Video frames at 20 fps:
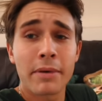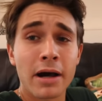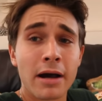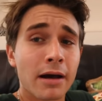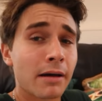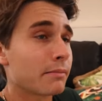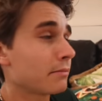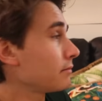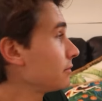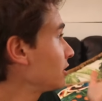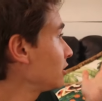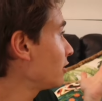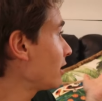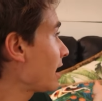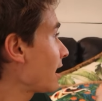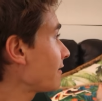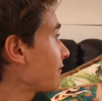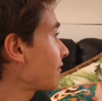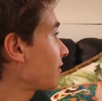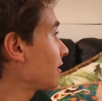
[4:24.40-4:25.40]
Mom, you
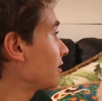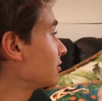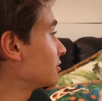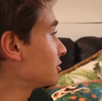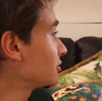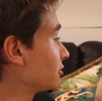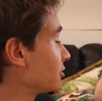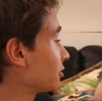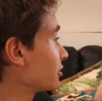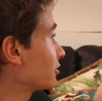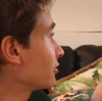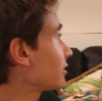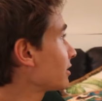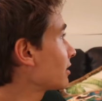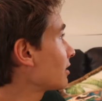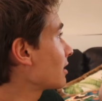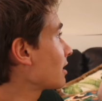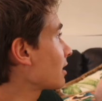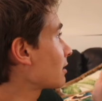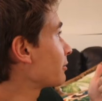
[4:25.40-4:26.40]
have Theo Jr. You
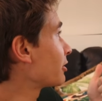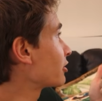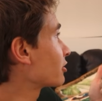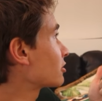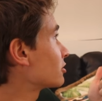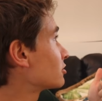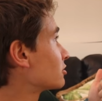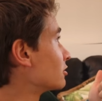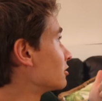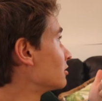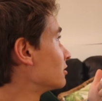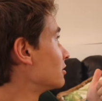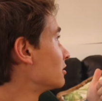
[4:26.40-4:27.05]
think you got him under control?